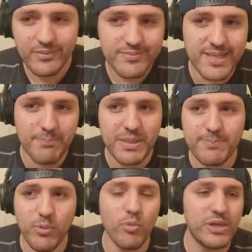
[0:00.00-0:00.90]
some
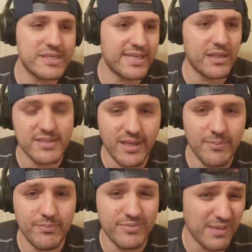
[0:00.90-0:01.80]
people will sell
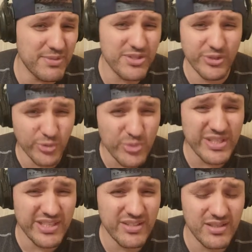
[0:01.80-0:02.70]
some, some
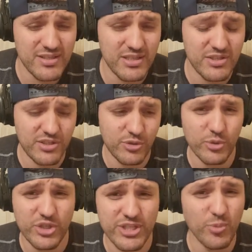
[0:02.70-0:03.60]
institution,
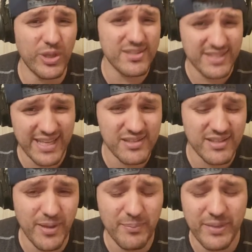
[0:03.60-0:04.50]
institutions will sell
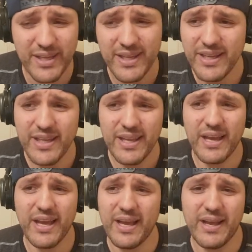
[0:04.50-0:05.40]
some,
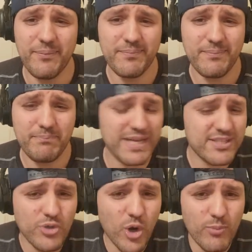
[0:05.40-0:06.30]
um, but
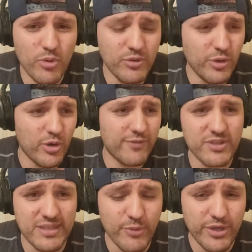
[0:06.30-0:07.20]
it's normal. In order
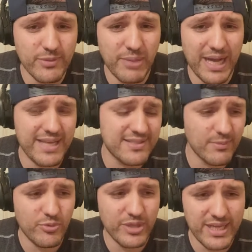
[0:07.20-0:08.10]
for someone to buy,
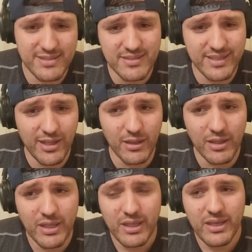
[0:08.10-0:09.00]
someone has to sell.
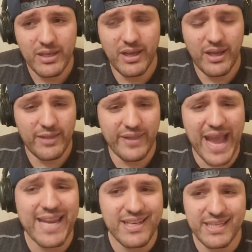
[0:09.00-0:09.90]
Uh, the
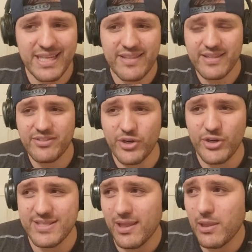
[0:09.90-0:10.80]
idea that
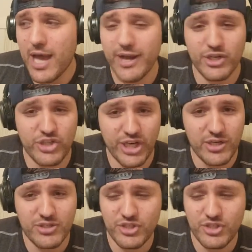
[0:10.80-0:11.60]
there is a lot of shares